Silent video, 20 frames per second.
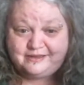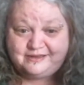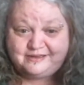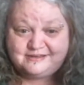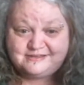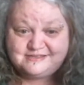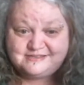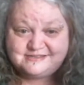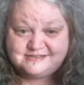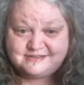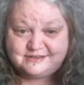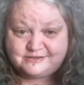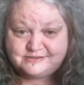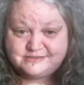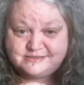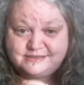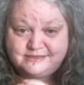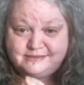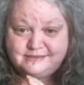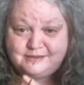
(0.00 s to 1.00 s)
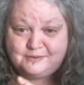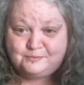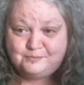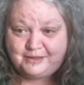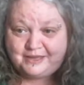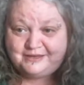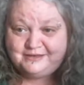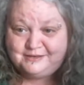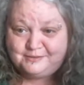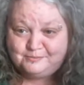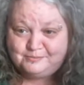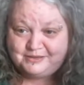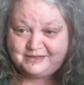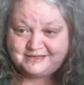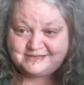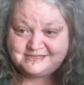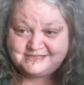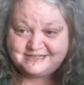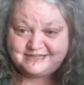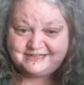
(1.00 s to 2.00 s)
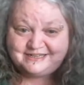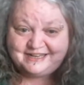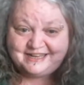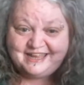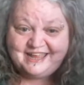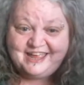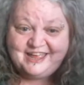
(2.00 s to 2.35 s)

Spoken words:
are discussing companion planting.